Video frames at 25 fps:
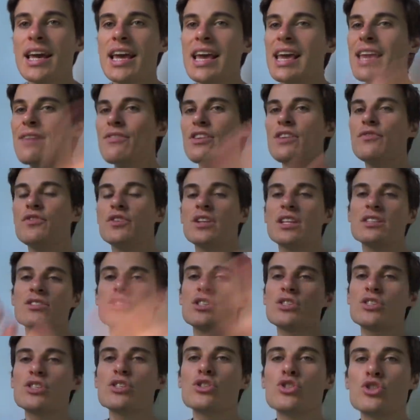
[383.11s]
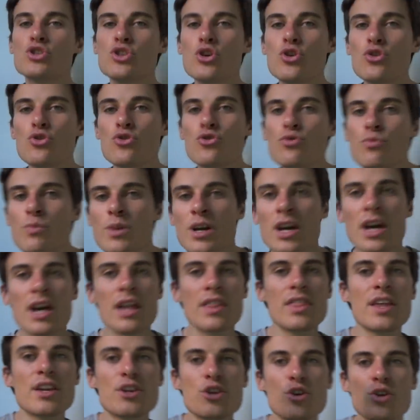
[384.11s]
even if, let's just assume
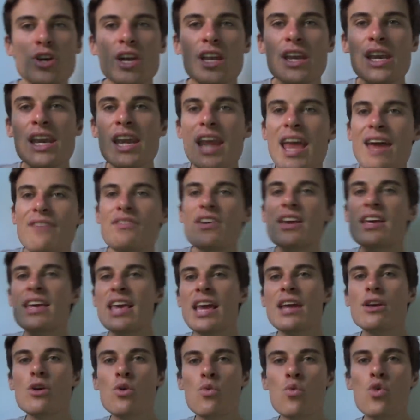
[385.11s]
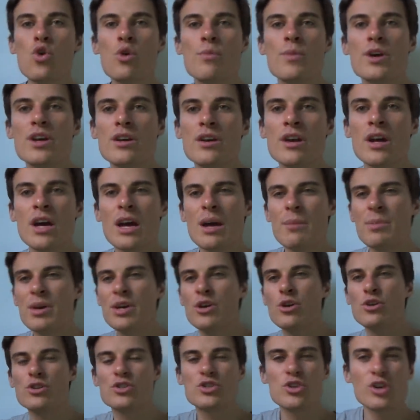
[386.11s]
that you can never get a woman
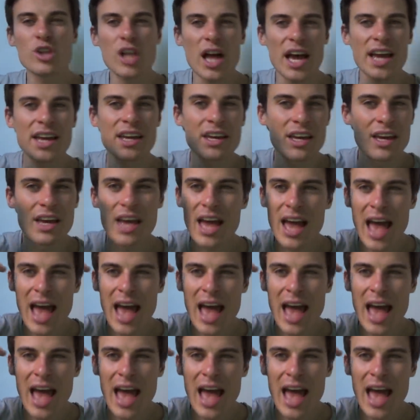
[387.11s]
because you're like,